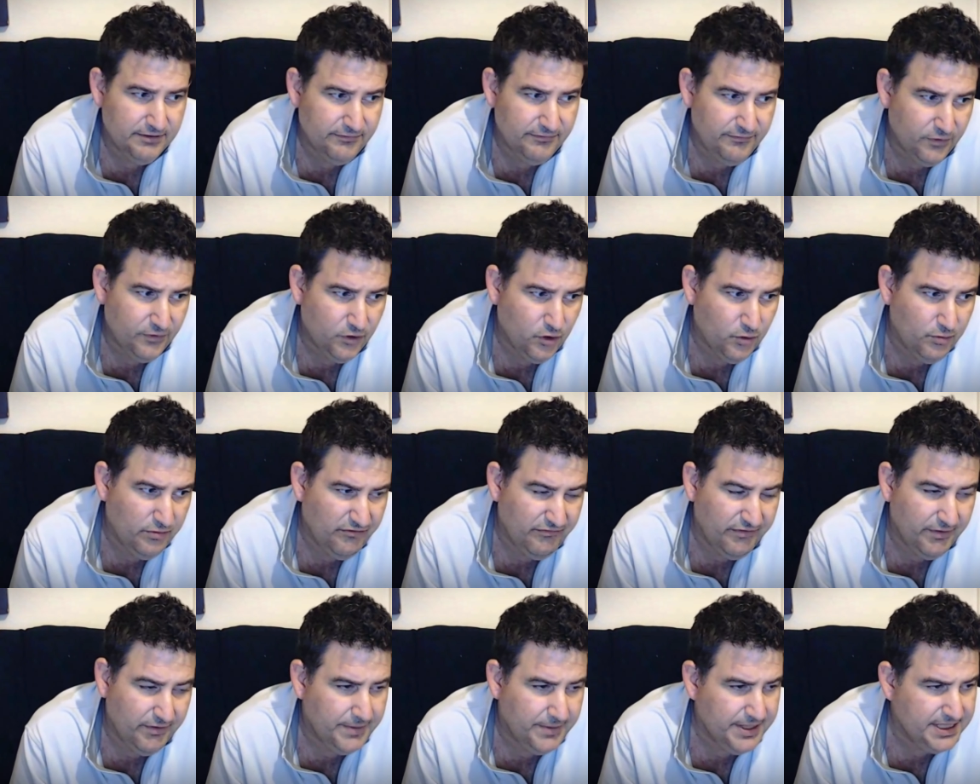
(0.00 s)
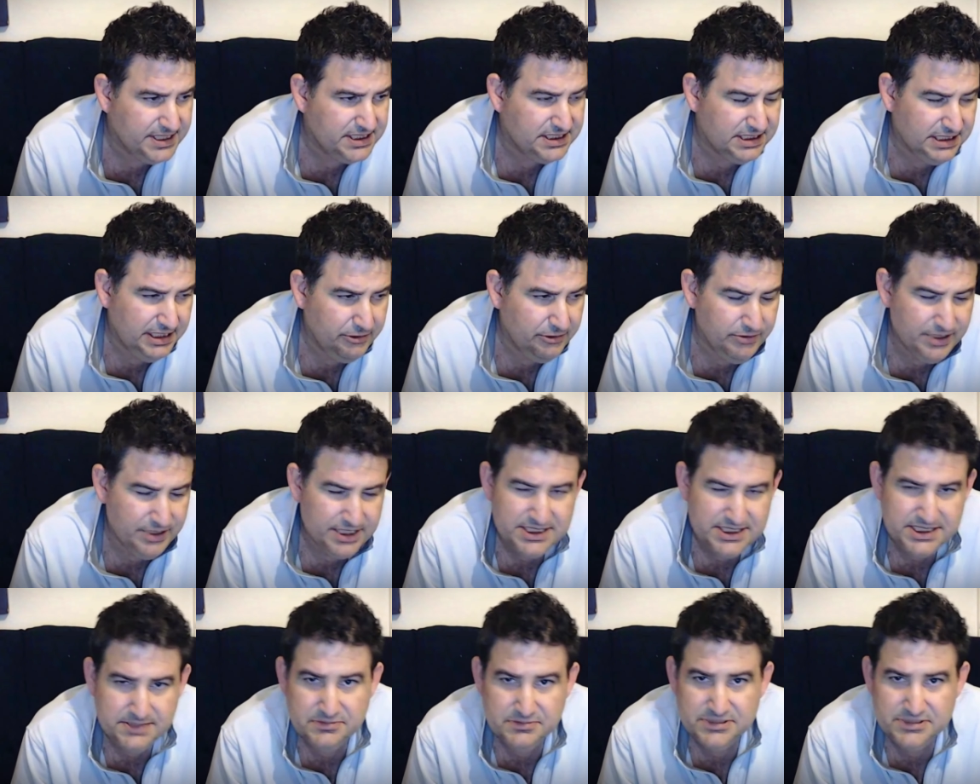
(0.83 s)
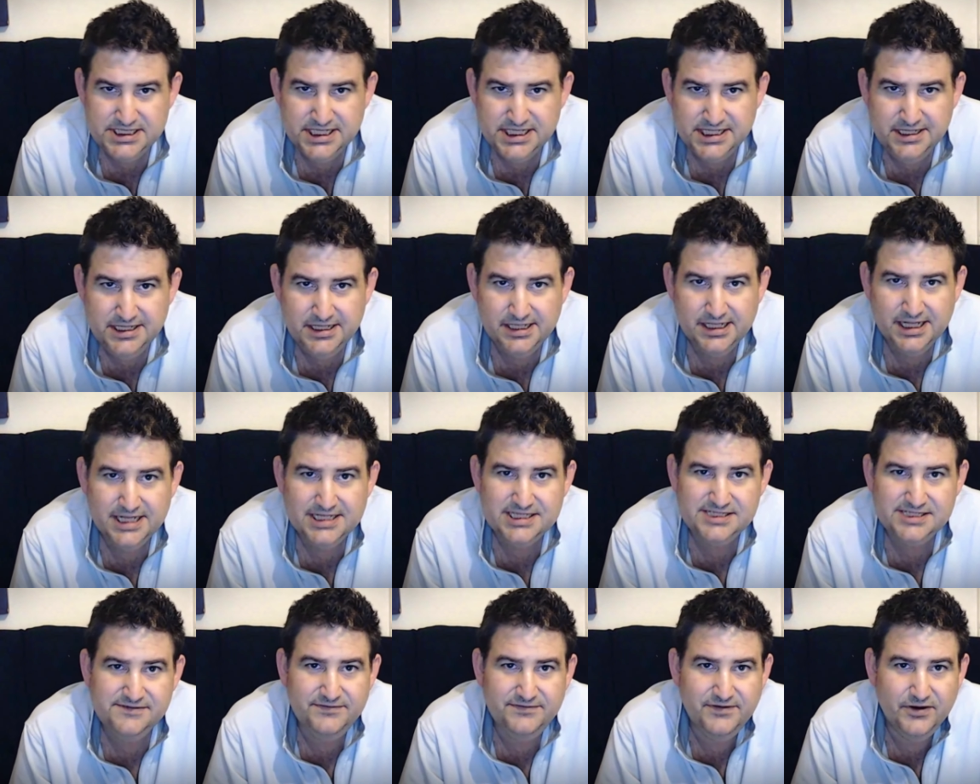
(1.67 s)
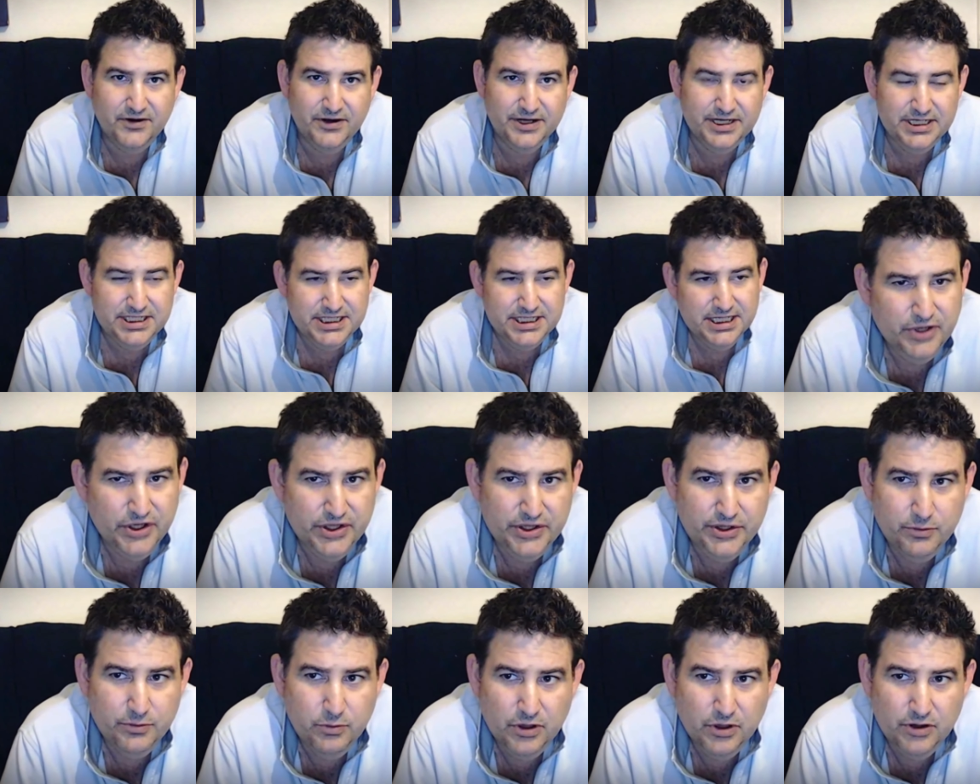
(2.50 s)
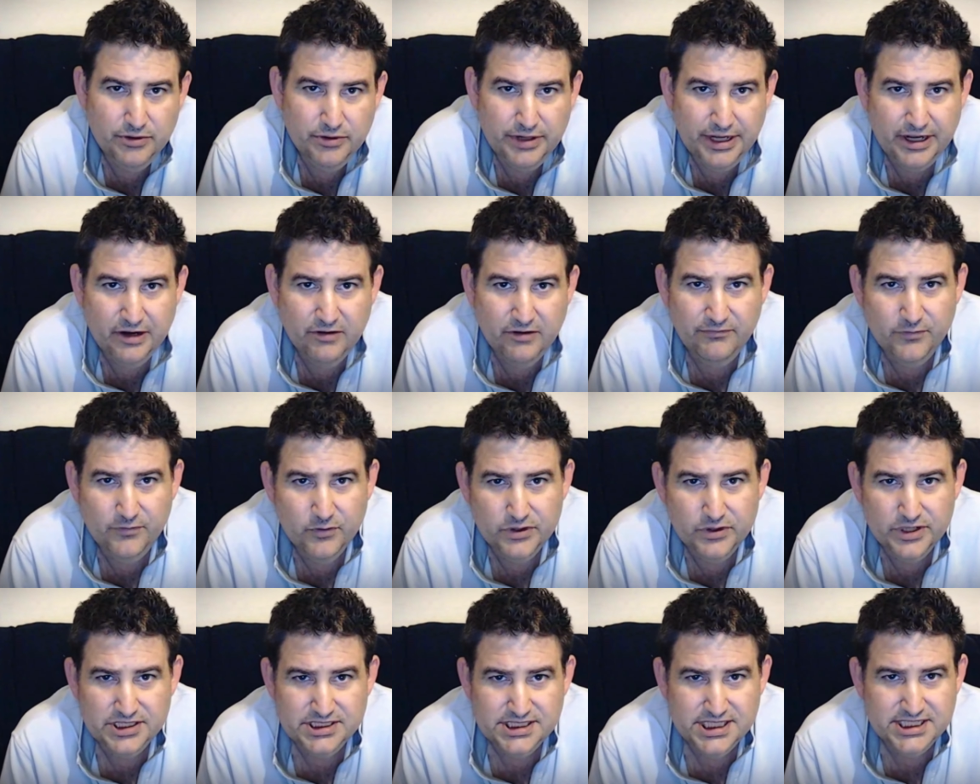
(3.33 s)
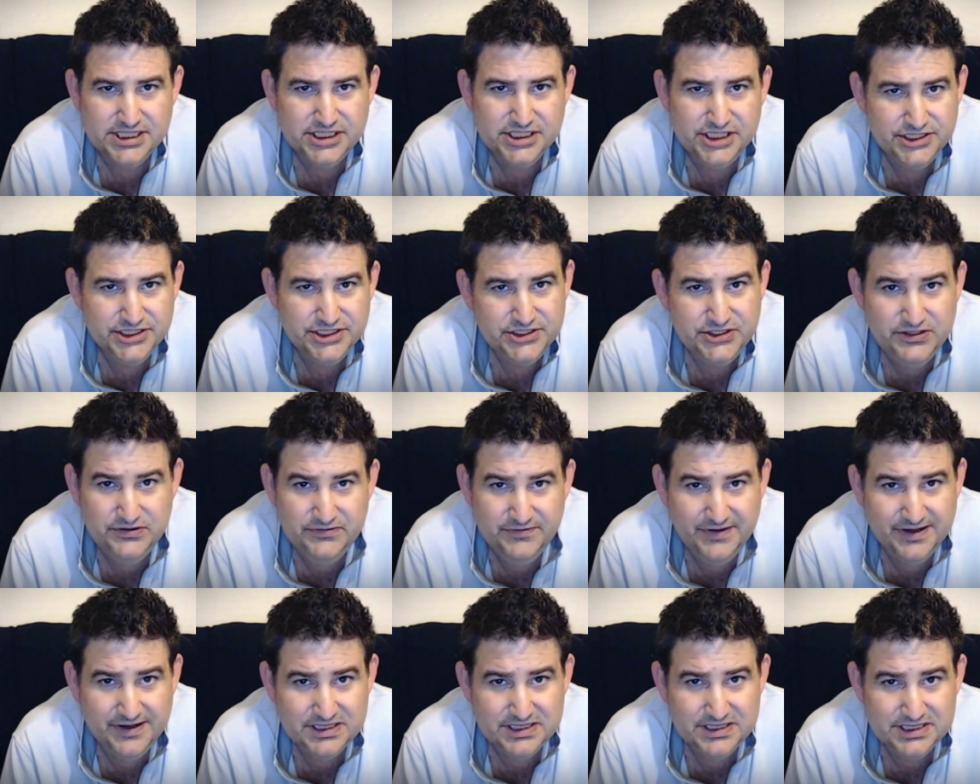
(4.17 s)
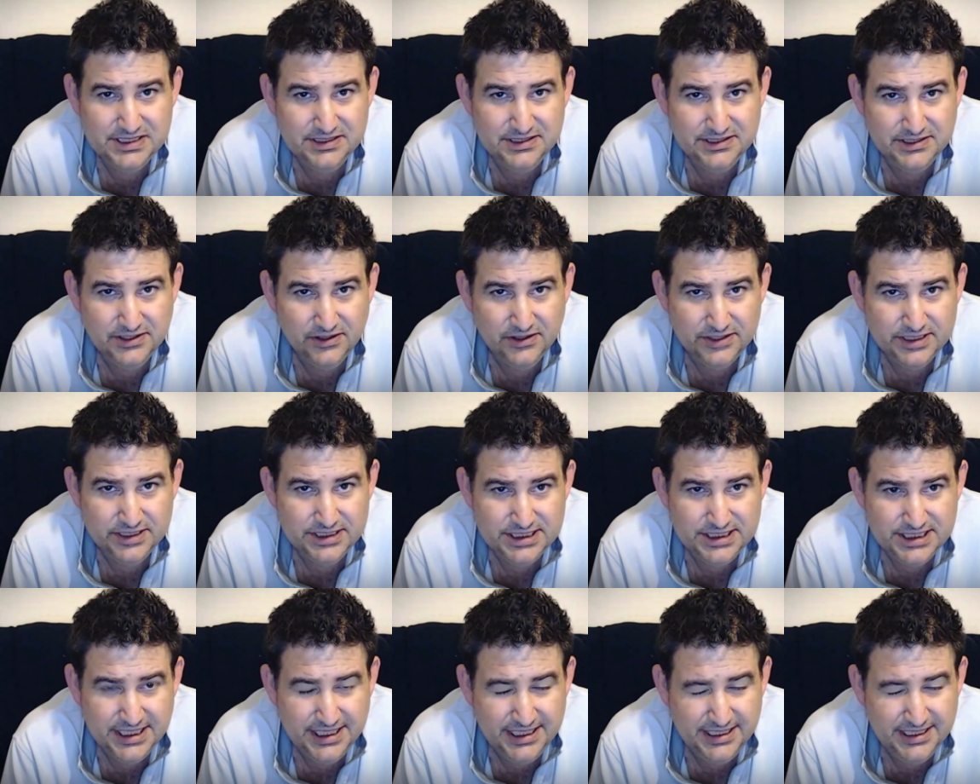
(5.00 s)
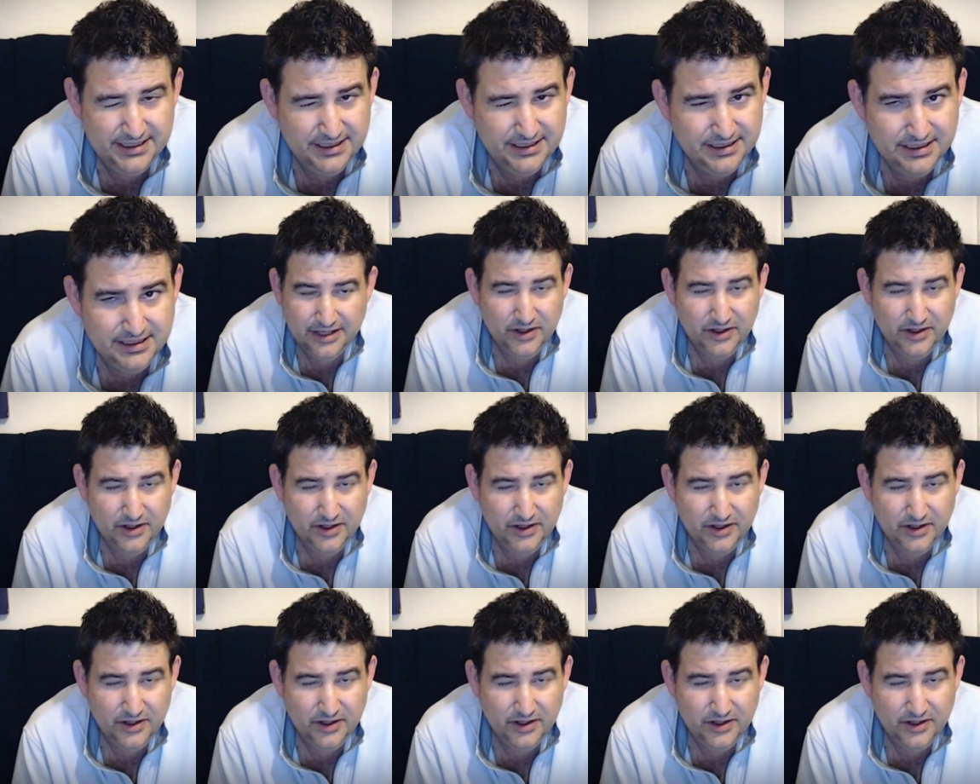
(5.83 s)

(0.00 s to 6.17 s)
a form of a mental illness. It was declassified by the World Health Organization in two thousand nineteen.